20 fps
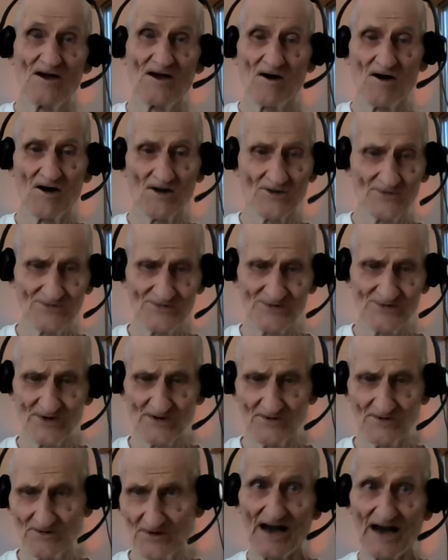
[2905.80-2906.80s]

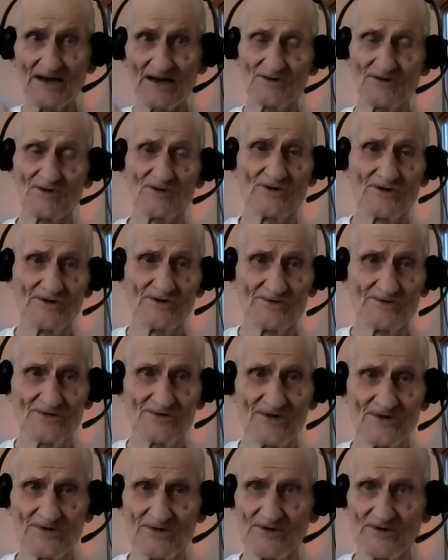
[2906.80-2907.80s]
Also, I learned
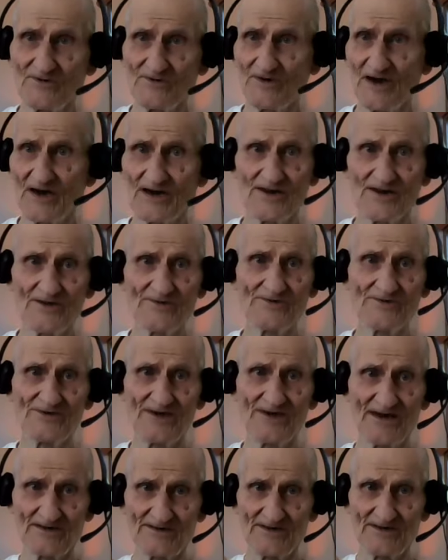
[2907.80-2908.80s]
to do another
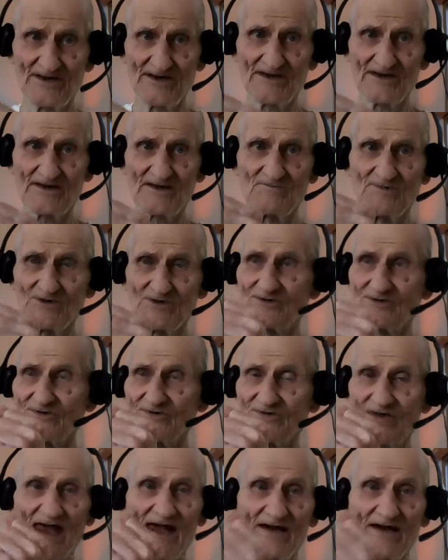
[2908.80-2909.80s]
technique, which
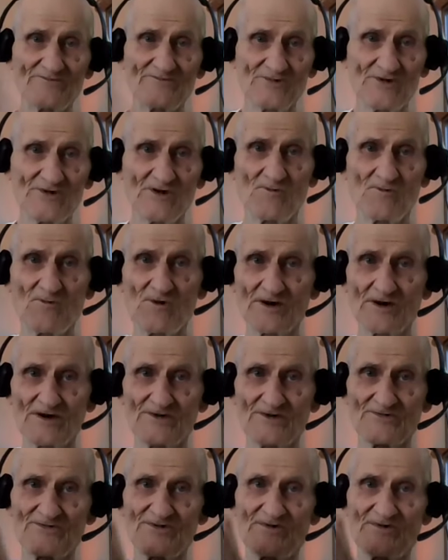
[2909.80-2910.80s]
is after you work
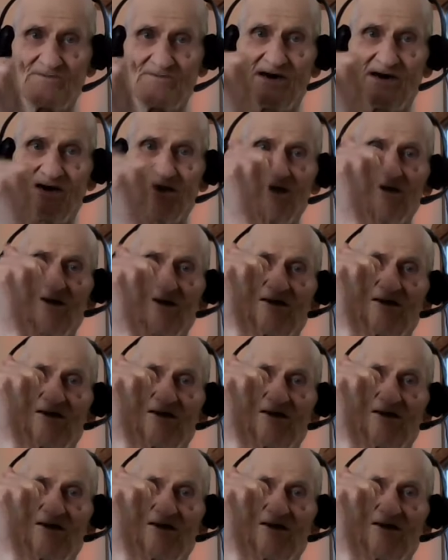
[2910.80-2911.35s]
on somebody,